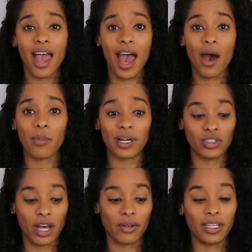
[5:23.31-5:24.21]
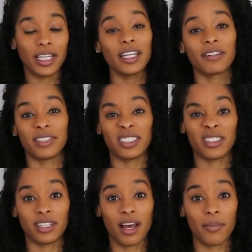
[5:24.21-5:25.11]
how much I'll need of
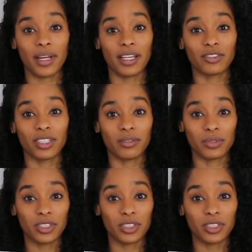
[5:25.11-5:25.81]
each denomination,